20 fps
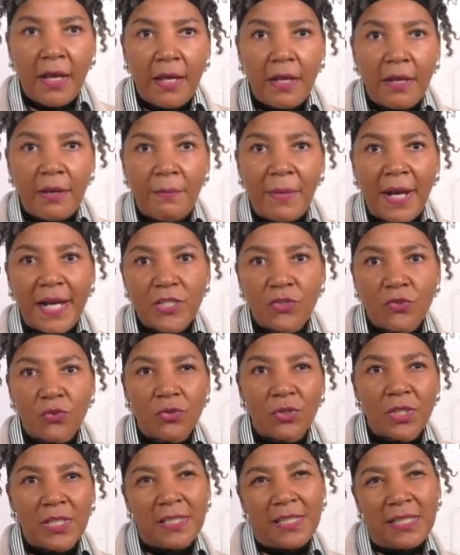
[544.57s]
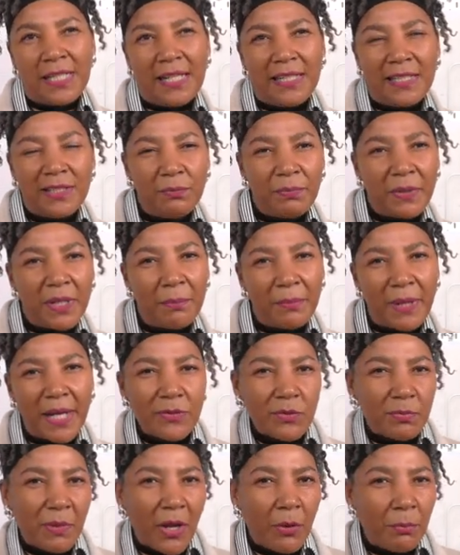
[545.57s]
I struggled a little bit.
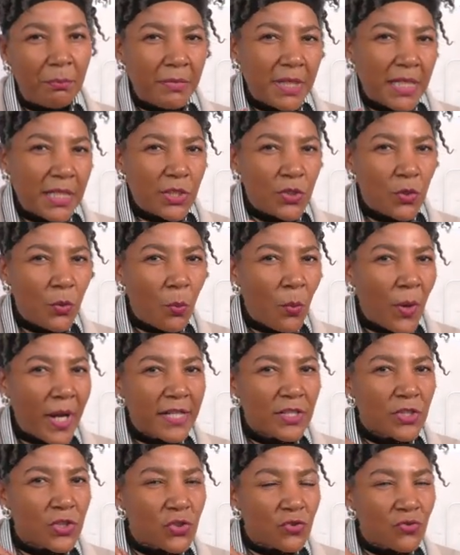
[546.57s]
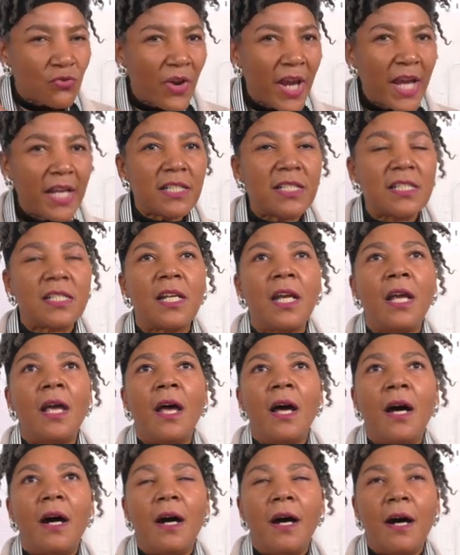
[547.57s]
Mine's about a medium weight stretch,
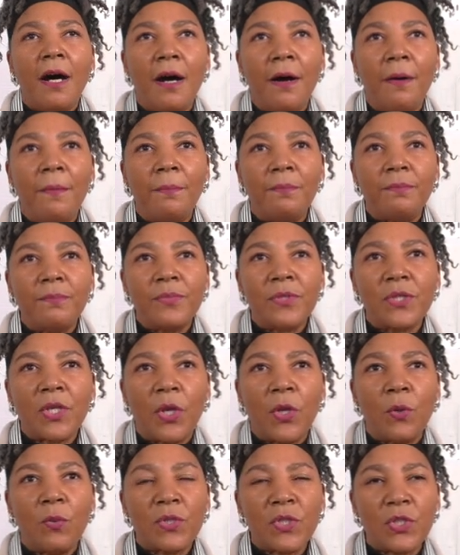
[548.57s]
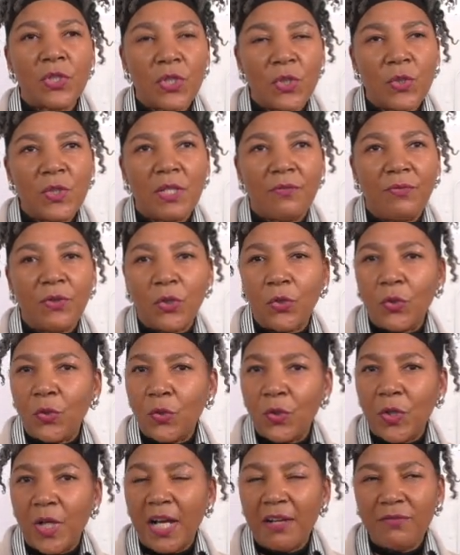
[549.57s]
so it wasn't too
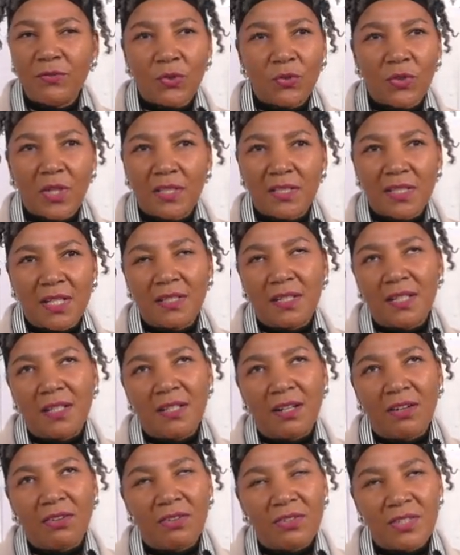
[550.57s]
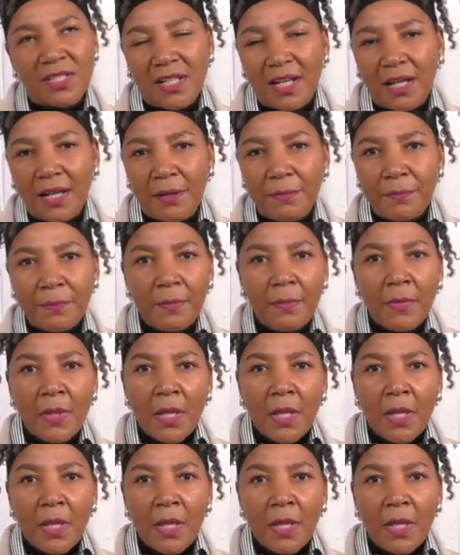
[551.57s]
difficult. I haven't done that technique in a long time.